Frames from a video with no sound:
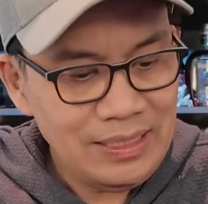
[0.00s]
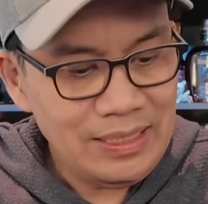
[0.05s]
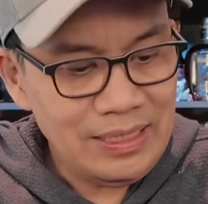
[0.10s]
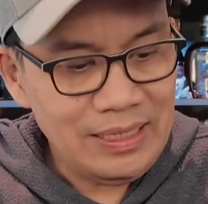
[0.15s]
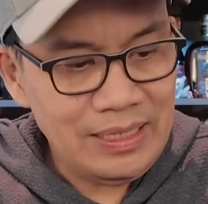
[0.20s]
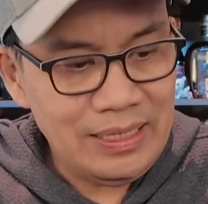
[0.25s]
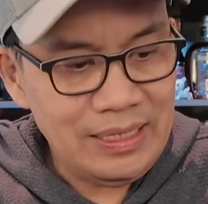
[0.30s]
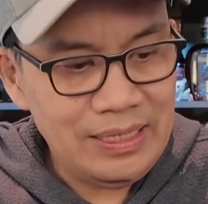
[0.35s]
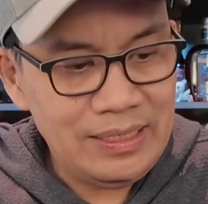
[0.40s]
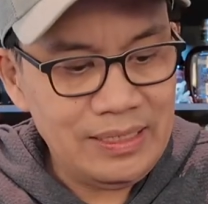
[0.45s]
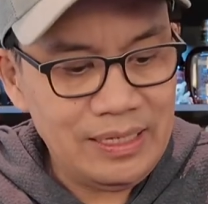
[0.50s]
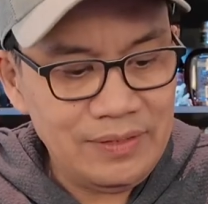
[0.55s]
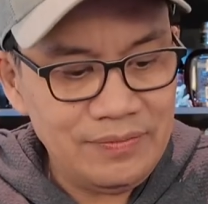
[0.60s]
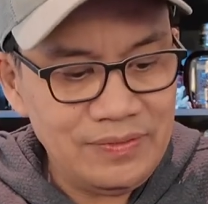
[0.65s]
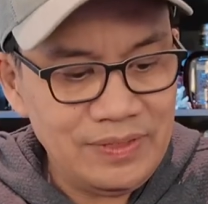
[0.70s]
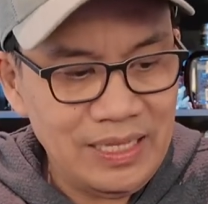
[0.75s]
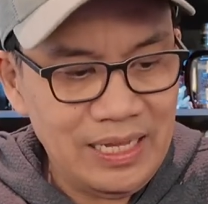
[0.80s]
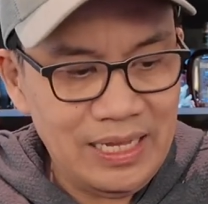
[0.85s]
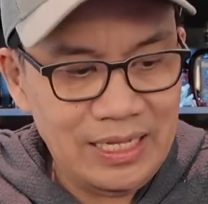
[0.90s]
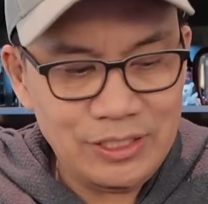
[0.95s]
And I've
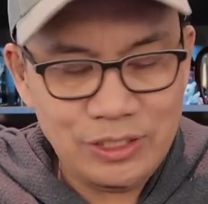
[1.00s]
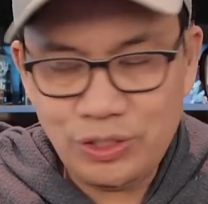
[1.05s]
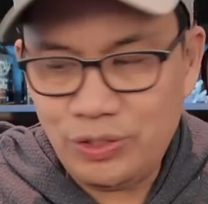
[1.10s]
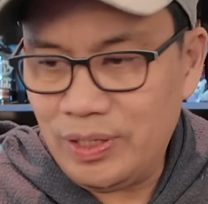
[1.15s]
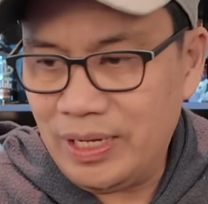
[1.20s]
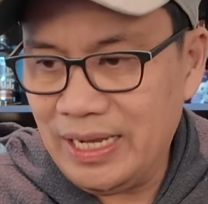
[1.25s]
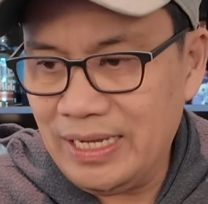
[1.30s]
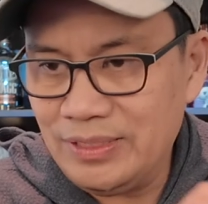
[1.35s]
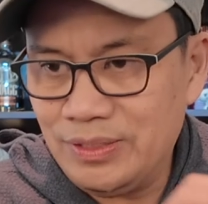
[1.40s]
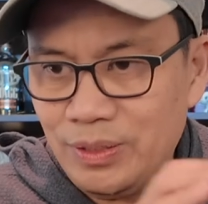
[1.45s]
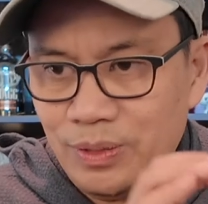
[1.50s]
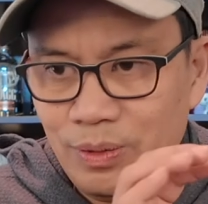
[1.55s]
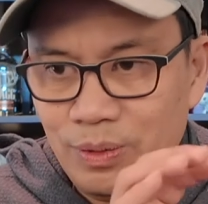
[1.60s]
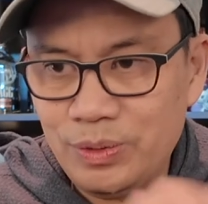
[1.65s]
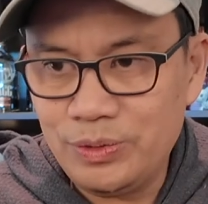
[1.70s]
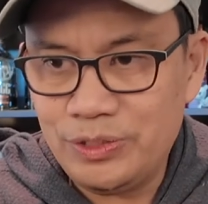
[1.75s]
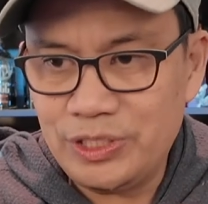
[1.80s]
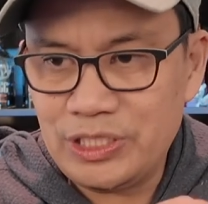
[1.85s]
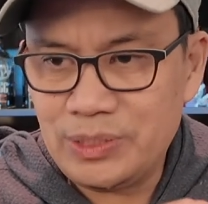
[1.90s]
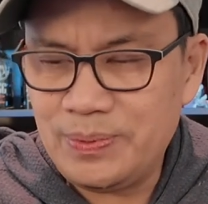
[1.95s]
not tried the
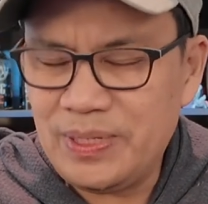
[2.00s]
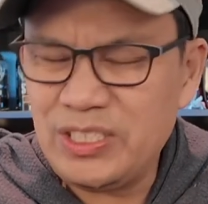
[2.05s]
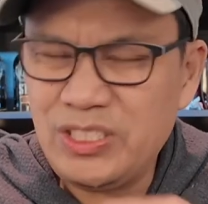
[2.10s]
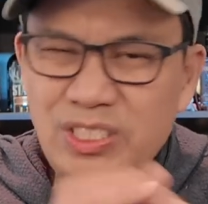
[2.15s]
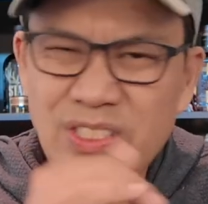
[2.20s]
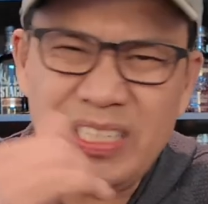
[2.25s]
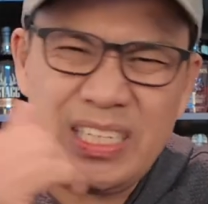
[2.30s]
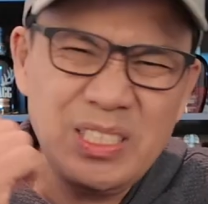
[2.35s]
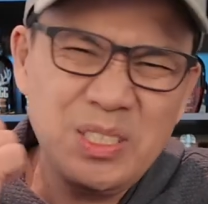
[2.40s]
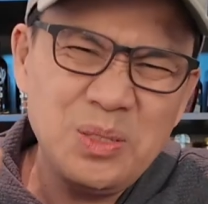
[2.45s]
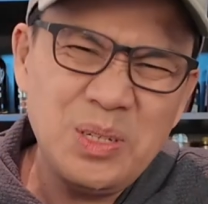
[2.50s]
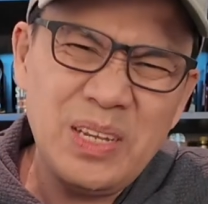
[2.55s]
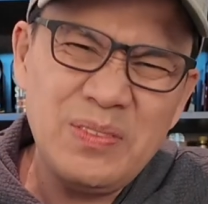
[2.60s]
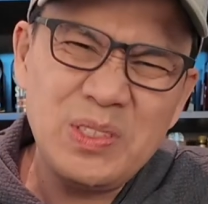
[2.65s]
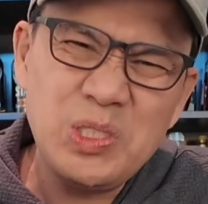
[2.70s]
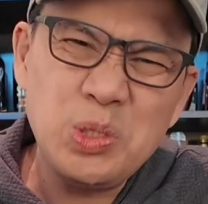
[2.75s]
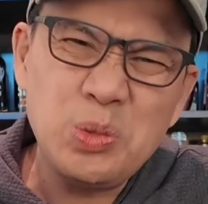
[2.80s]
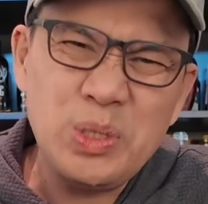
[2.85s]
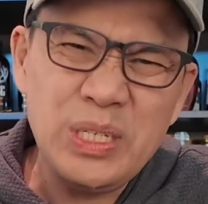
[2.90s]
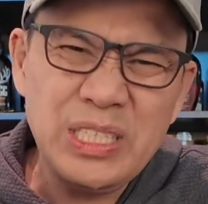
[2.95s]
older expressions. I do have
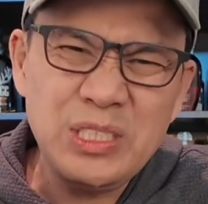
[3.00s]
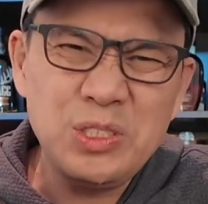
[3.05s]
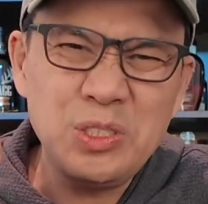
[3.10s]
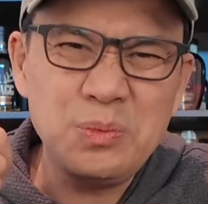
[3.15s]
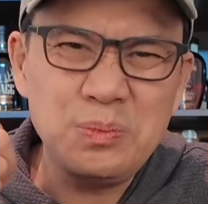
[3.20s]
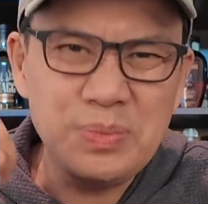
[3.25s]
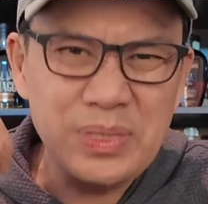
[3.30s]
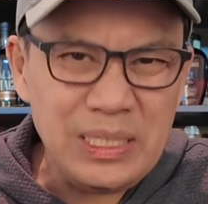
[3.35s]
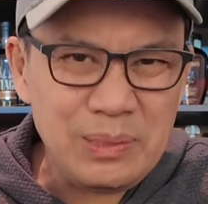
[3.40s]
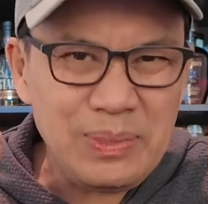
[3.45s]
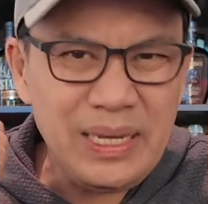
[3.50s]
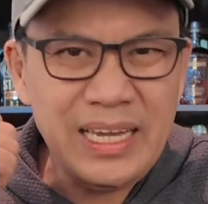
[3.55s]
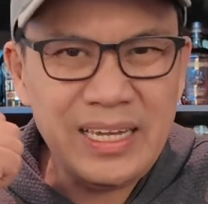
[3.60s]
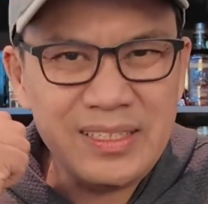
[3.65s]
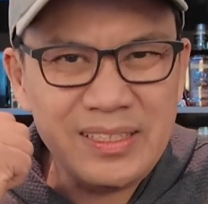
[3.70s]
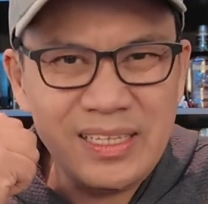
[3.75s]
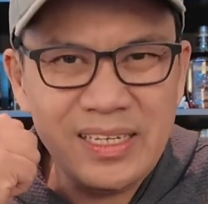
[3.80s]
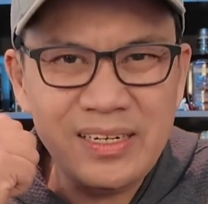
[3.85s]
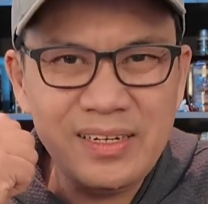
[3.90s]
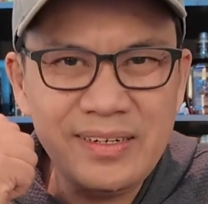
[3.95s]
a 22B
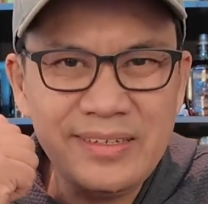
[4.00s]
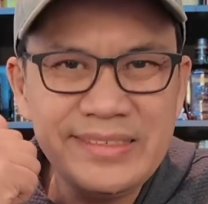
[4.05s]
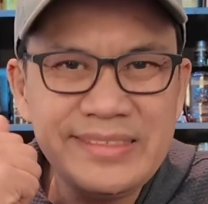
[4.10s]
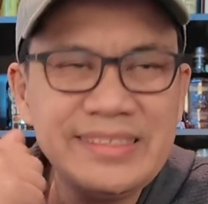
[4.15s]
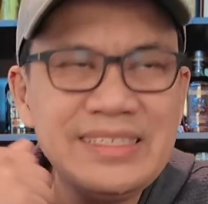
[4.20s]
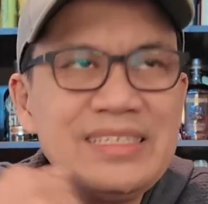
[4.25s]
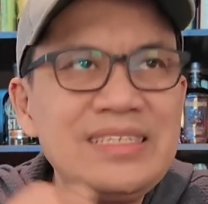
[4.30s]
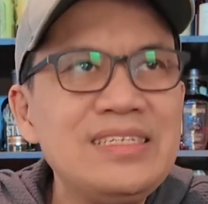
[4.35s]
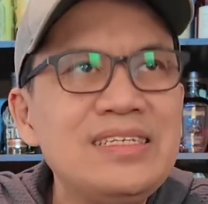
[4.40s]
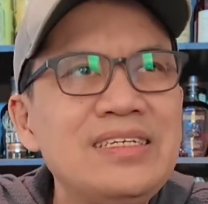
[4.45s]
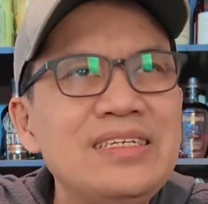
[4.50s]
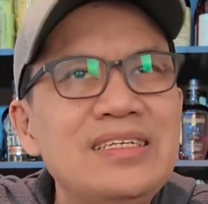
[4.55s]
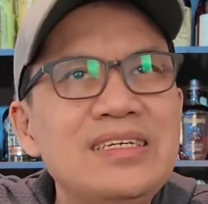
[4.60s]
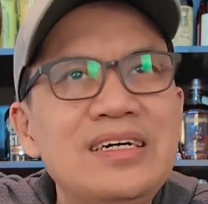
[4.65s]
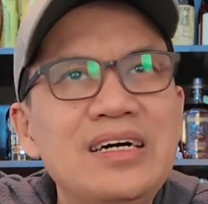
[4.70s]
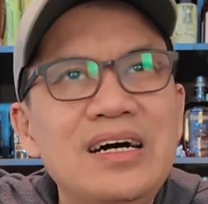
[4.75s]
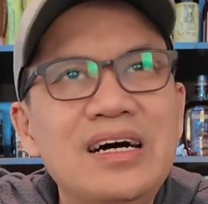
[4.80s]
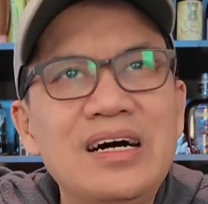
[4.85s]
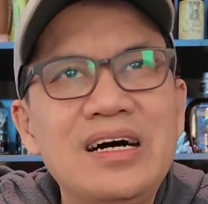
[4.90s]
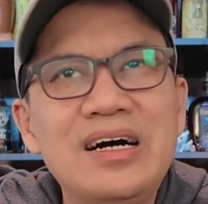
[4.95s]
back there
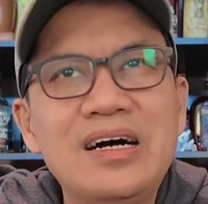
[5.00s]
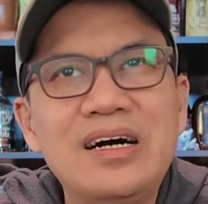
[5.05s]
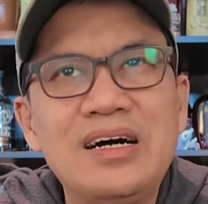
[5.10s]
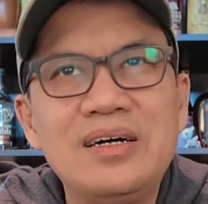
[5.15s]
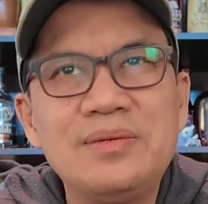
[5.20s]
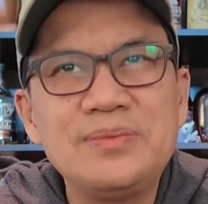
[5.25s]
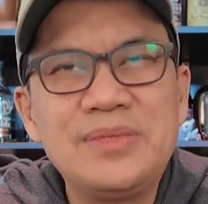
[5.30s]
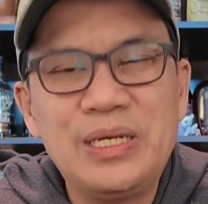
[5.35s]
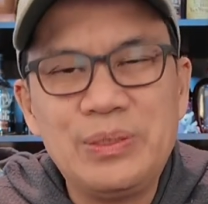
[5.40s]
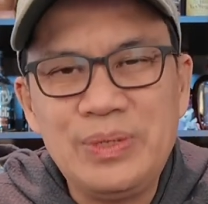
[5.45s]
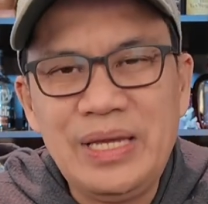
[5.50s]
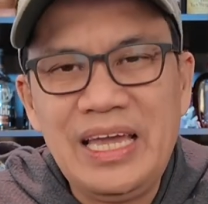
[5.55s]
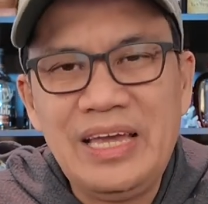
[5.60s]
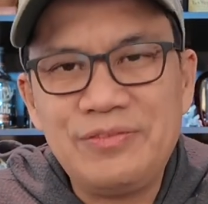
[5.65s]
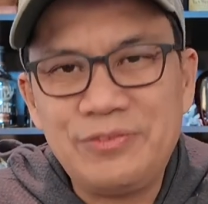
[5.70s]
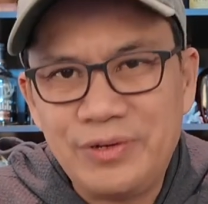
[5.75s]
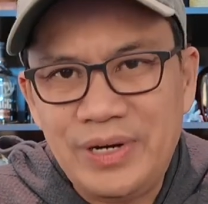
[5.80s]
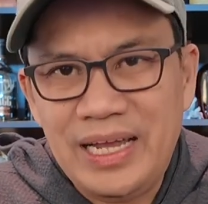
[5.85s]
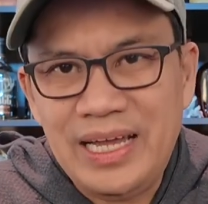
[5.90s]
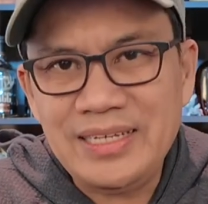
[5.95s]
that we
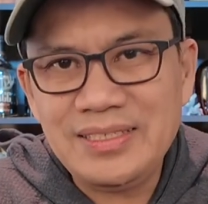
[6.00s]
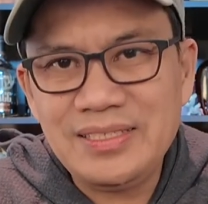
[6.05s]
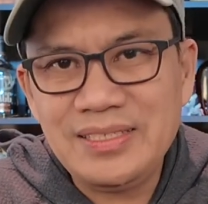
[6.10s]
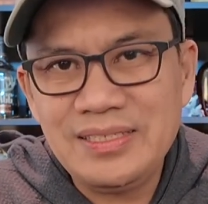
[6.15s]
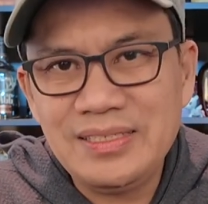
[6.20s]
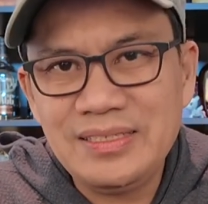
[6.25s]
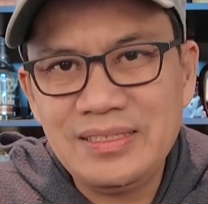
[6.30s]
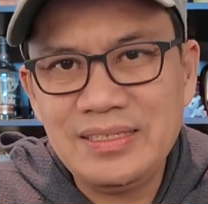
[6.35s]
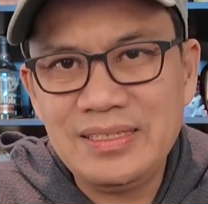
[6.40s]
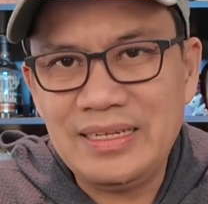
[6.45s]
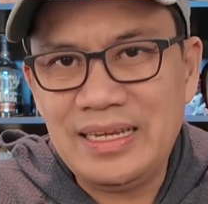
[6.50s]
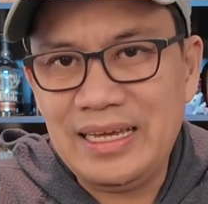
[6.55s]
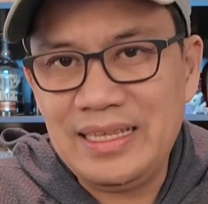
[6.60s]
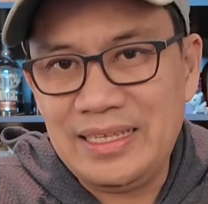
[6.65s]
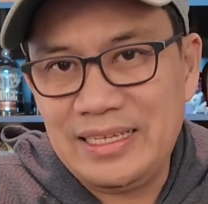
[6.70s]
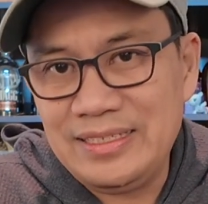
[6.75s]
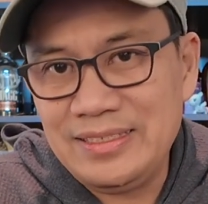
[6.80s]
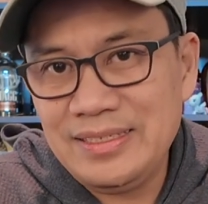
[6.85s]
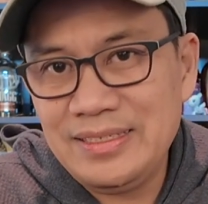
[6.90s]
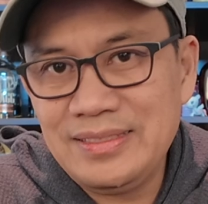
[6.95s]
have cracked, and I
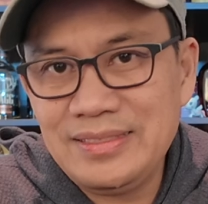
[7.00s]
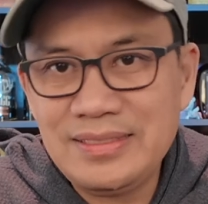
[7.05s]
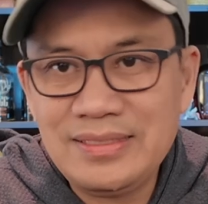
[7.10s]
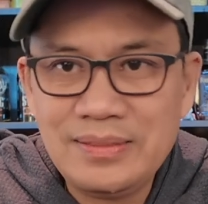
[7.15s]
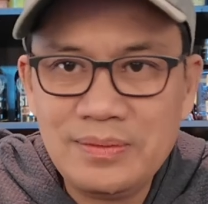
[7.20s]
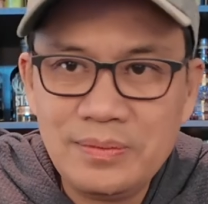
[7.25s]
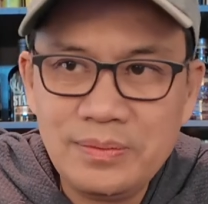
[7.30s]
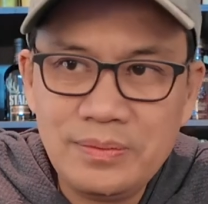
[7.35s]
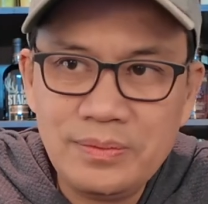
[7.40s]
like it.